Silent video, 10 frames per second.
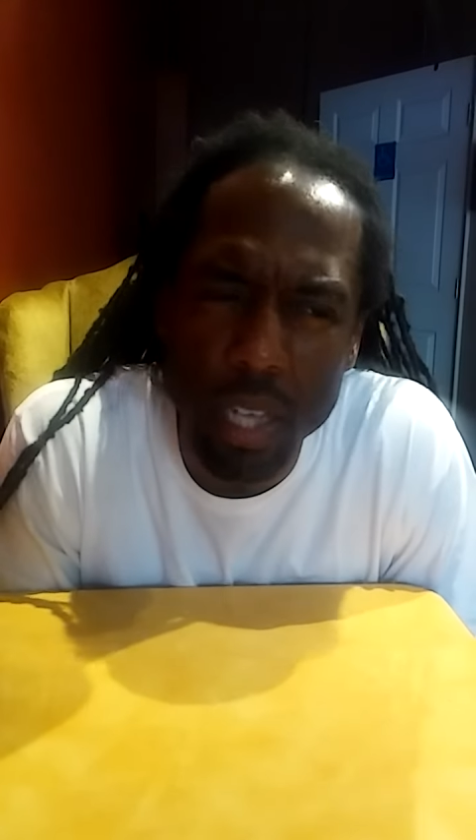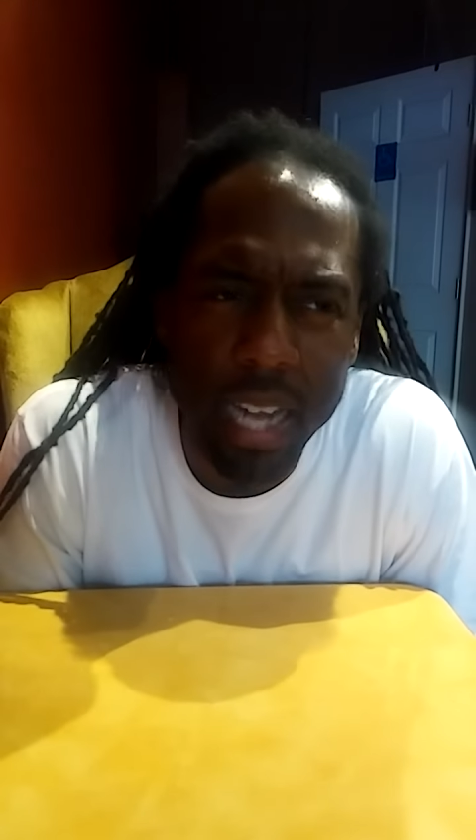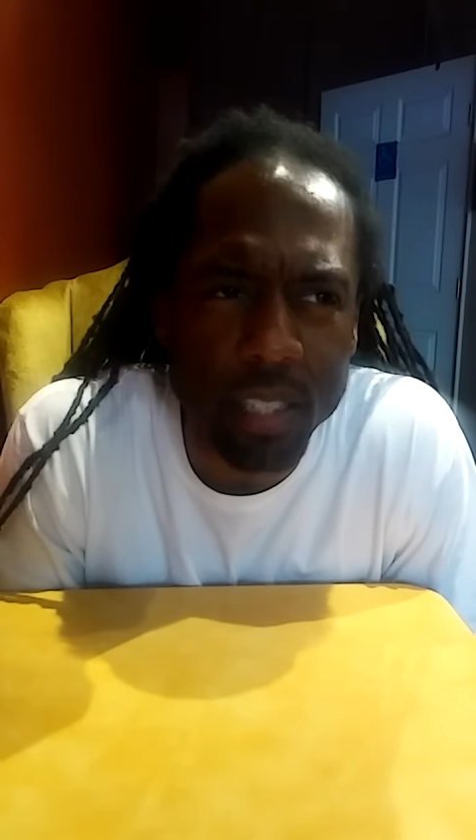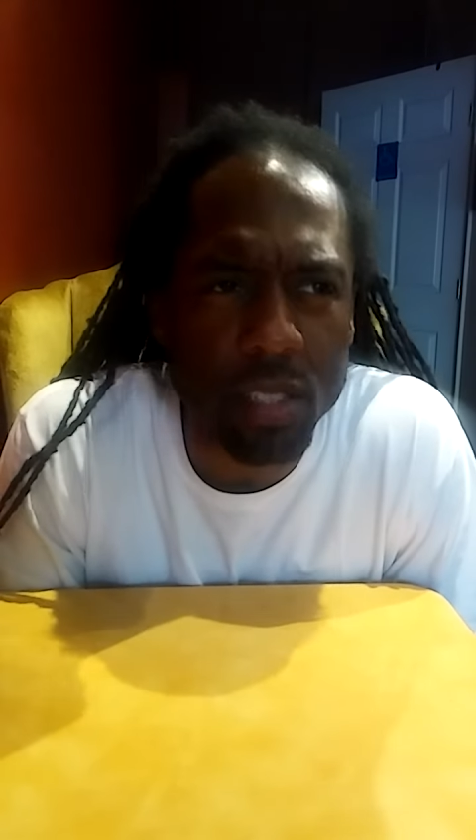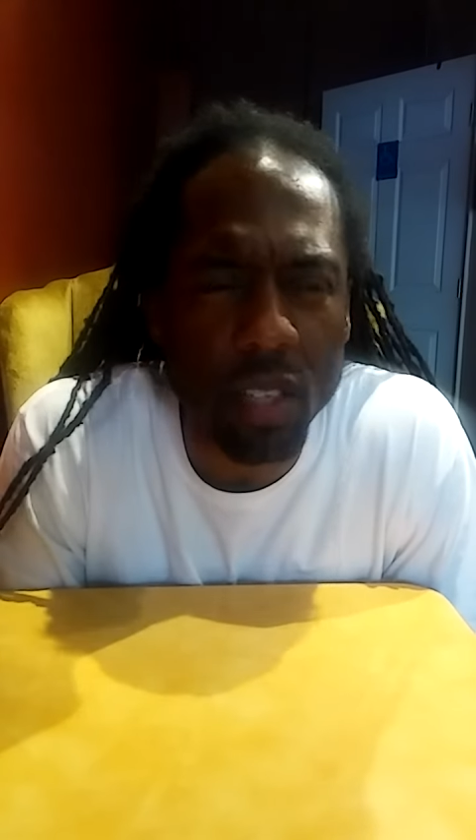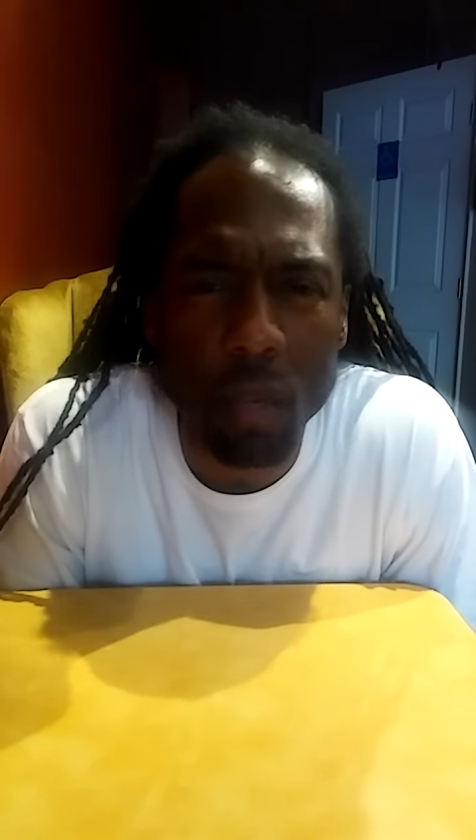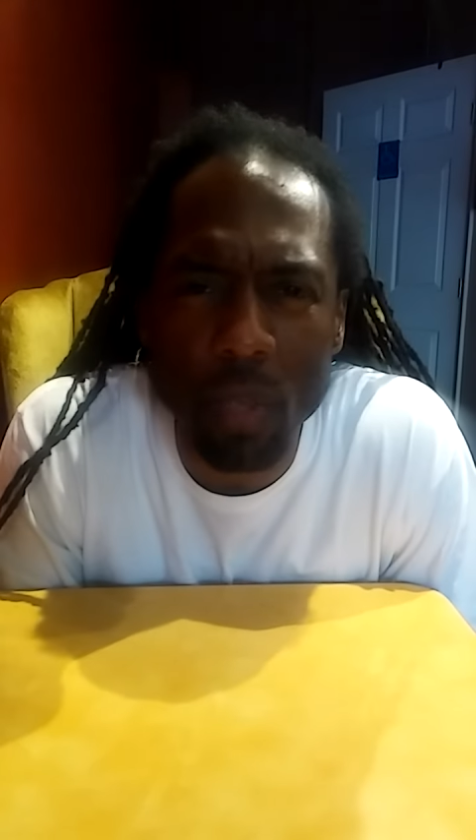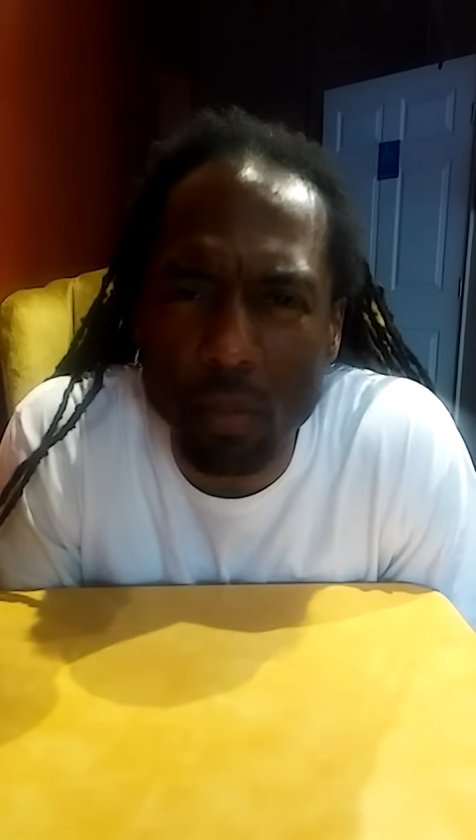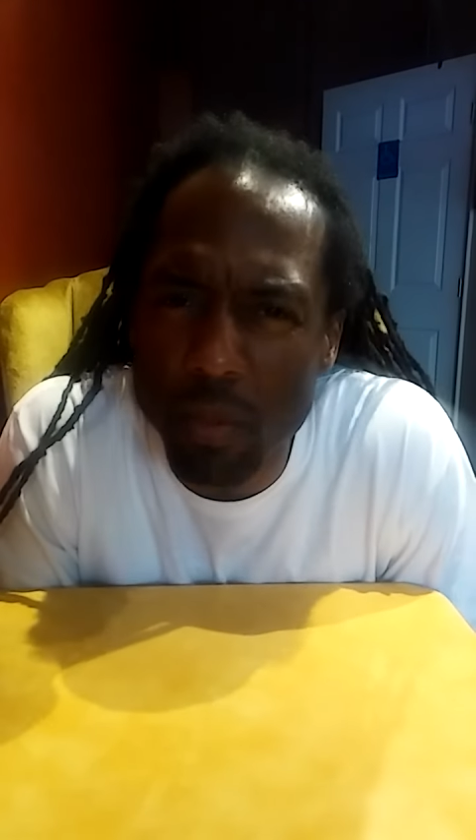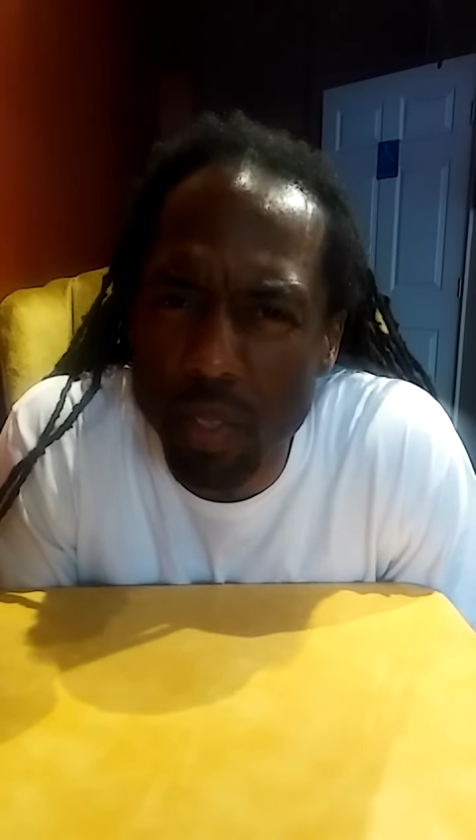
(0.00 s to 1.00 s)
and how did this
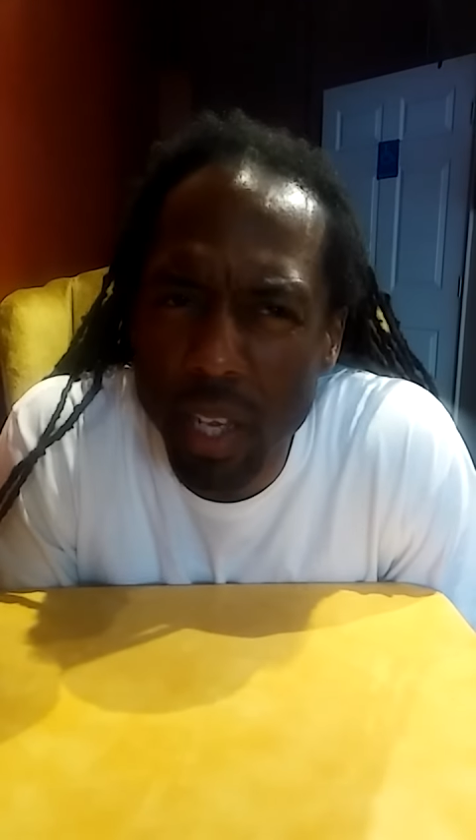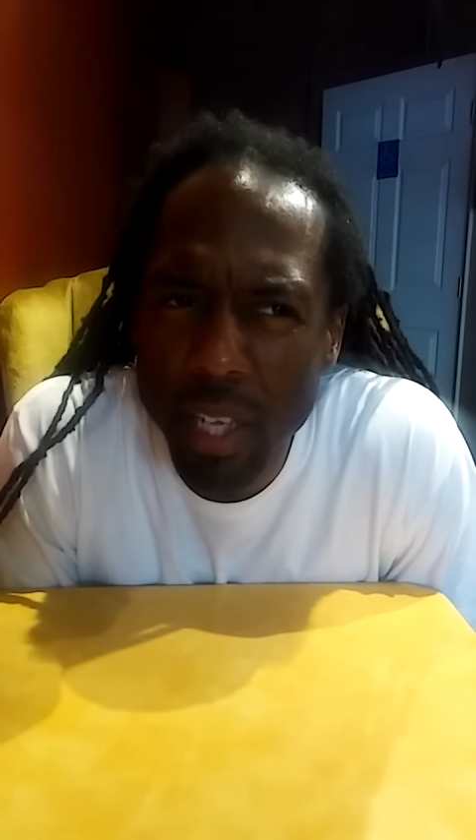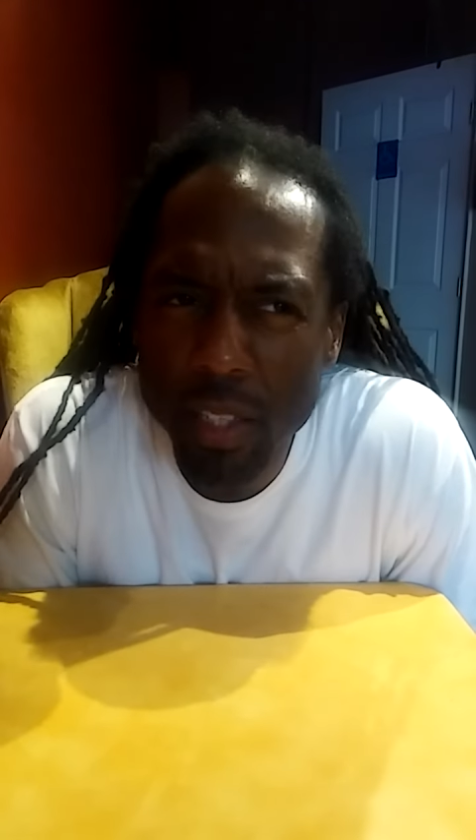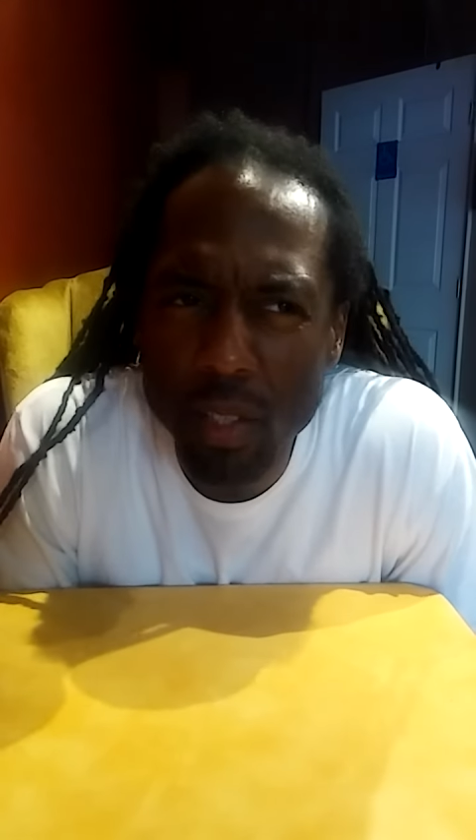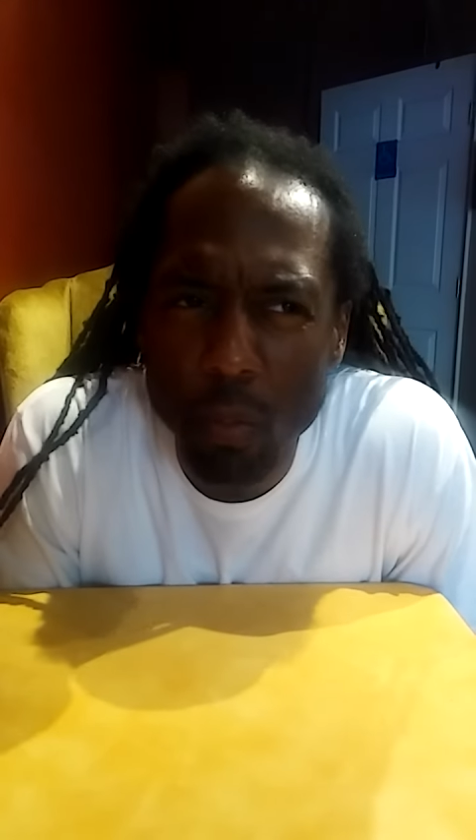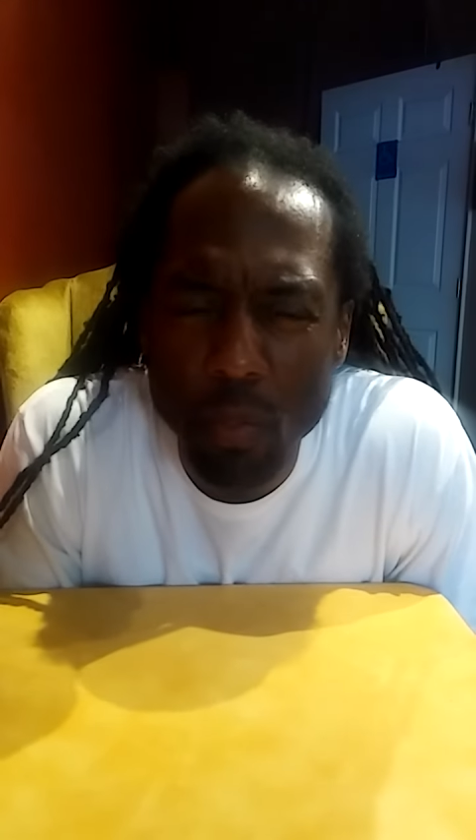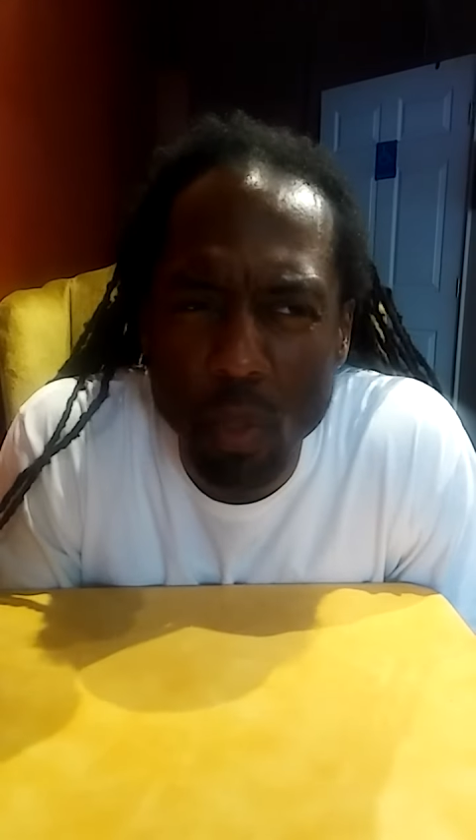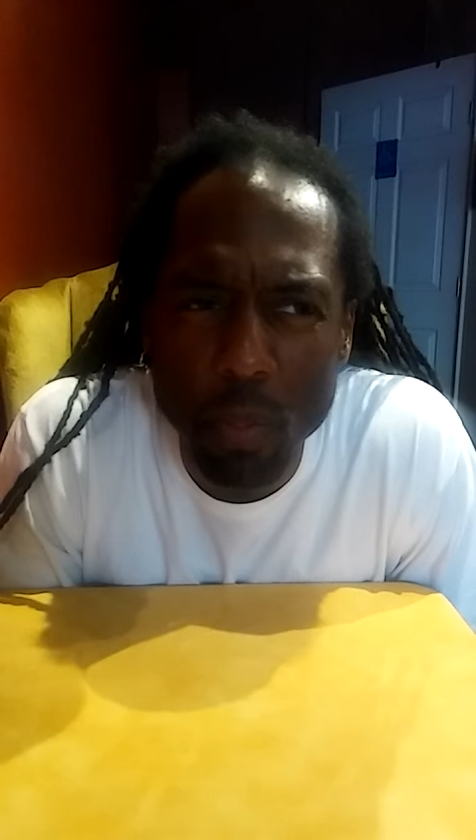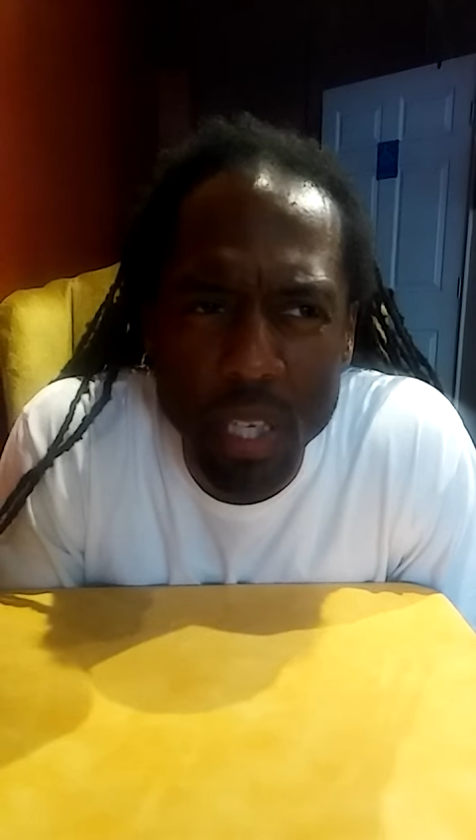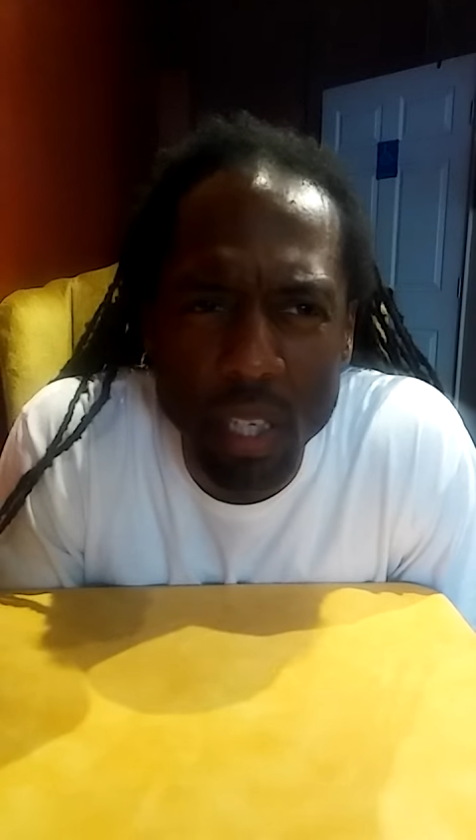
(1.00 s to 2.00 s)
come up
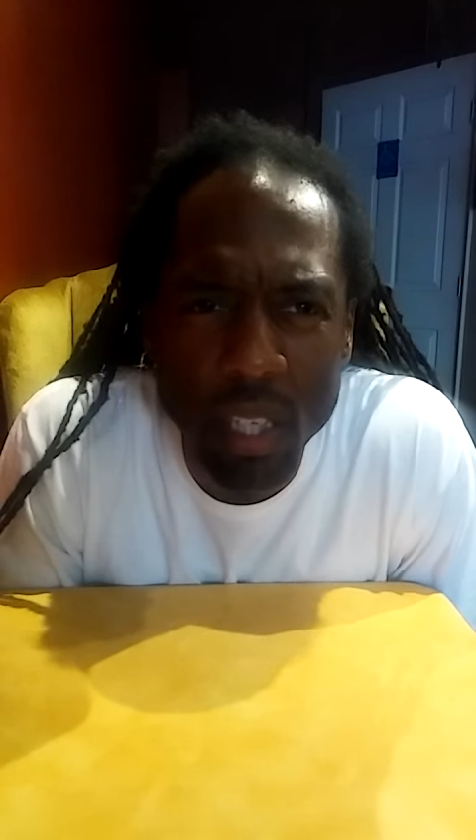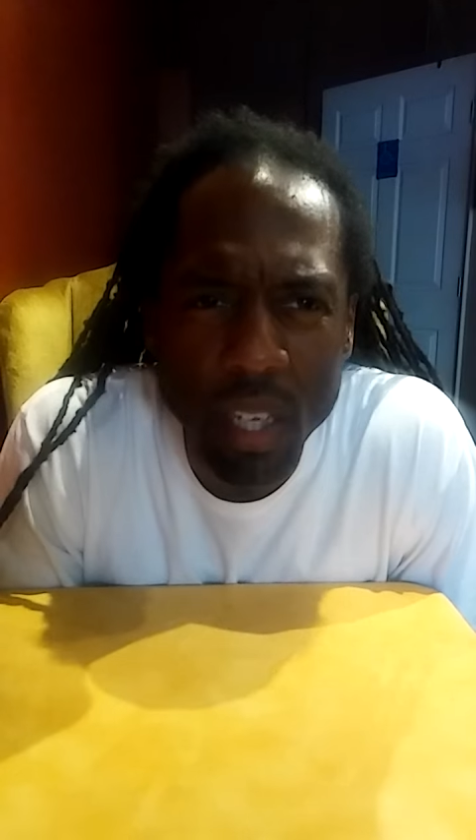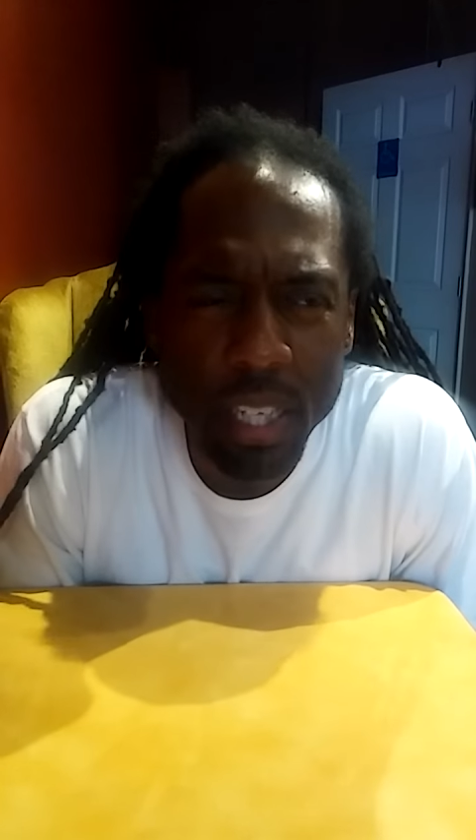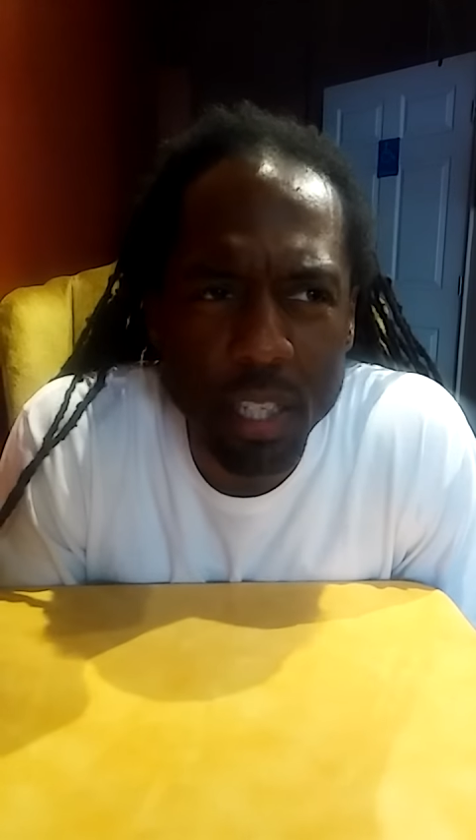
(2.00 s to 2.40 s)
to be,